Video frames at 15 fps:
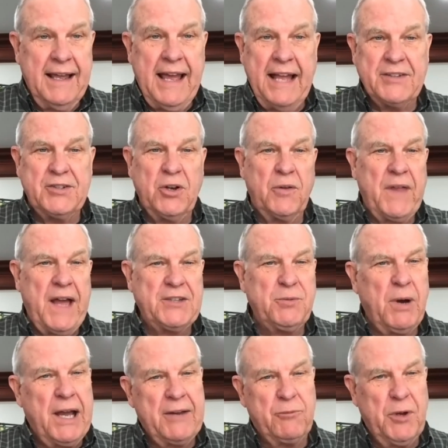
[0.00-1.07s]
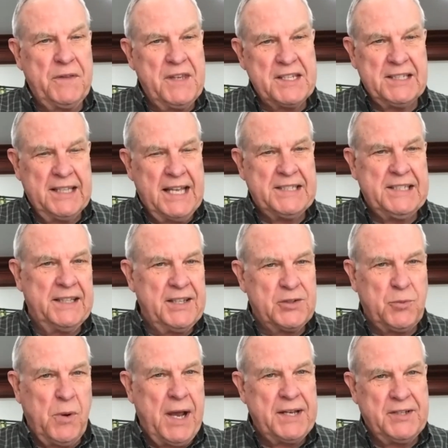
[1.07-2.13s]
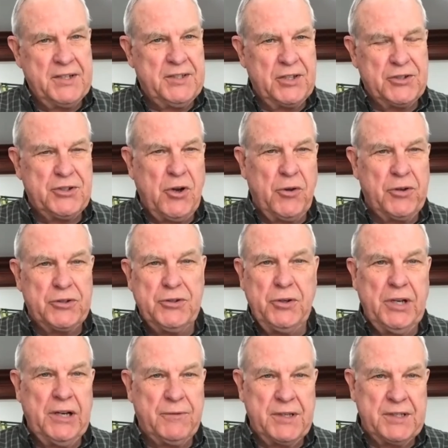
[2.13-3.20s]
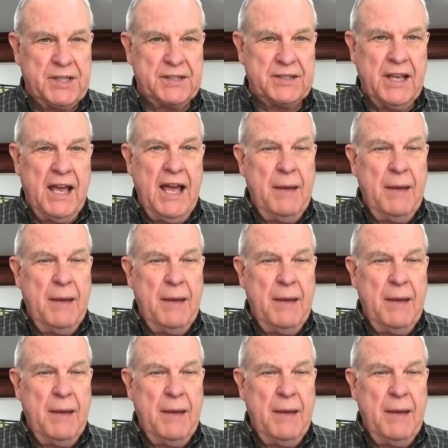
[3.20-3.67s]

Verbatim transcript: And so that's why I've written this lesson this way, just to show the two differences,